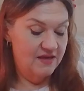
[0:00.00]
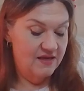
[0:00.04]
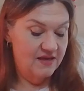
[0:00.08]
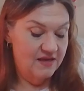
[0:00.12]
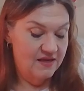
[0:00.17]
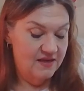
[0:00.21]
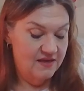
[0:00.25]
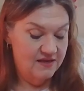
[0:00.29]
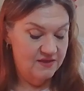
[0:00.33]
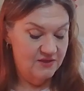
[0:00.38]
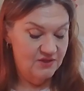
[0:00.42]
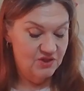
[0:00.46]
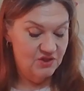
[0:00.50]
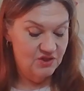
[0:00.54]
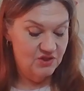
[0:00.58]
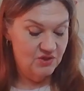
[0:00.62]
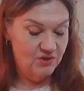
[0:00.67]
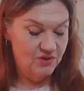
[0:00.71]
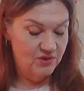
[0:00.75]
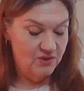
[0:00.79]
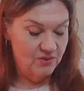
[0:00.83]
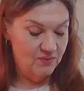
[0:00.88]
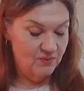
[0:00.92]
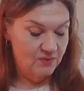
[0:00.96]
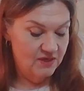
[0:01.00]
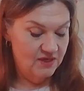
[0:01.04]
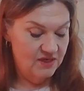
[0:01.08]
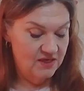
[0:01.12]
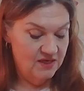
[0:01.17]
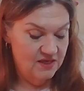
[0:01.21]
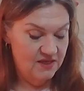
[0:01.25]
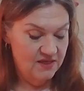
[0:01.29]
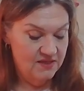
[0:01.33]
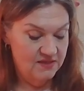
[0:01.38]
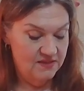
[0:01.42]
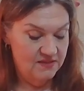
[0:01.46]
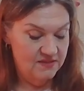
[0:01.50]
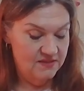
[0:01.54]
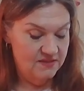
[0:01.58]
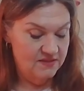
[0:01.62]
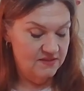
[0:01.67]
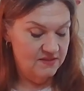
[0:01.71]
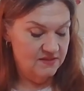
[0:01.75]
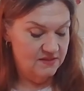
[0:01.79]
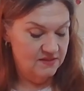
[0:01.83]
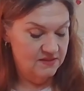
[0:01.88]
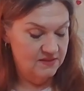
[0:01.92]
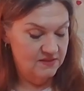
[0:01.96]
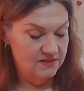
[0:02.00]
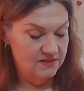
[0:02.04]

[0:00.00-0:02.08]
and show you what it is.